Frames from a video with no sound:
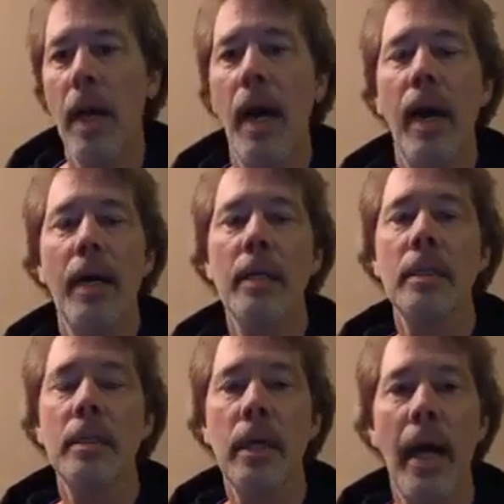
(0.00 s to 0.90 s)

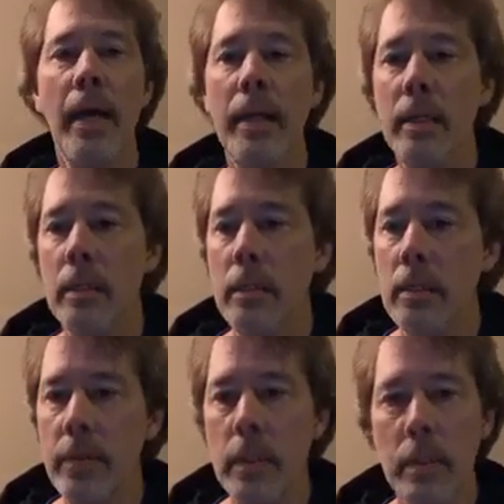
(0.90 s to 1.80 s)
I'll
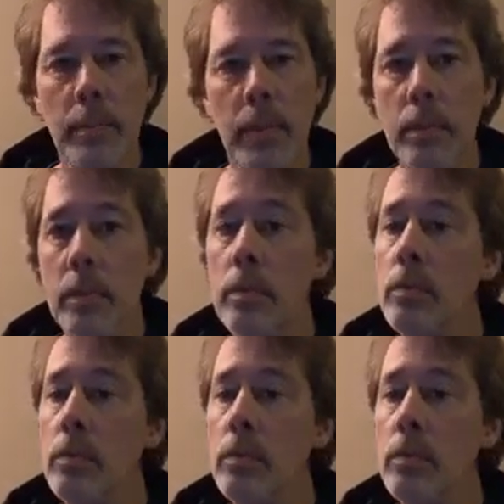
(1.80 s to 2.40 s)
have a blue